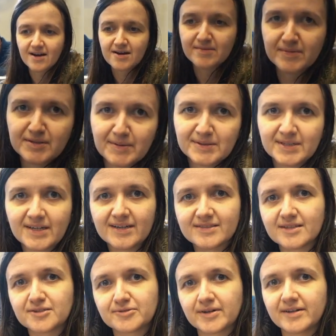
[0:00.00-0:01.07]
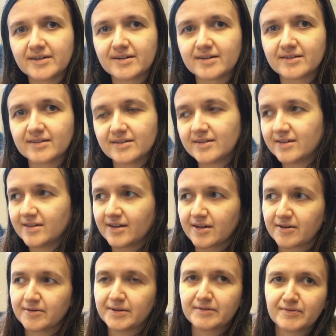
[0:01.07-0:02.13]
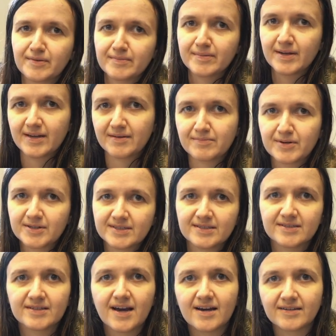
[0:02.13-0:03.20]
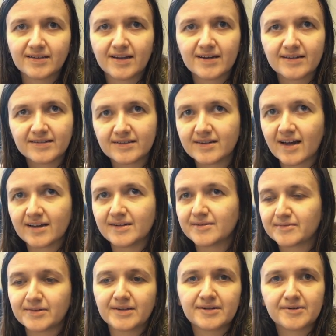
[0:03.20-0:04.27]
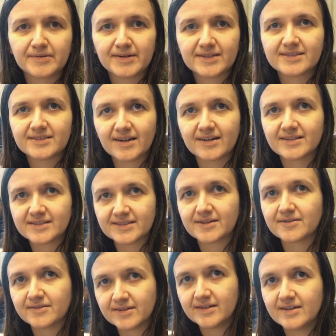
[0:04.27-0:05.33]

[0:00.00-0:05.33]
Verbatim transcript: um, especially as a trainer going from in-person to online. I didn't really know where to start, so.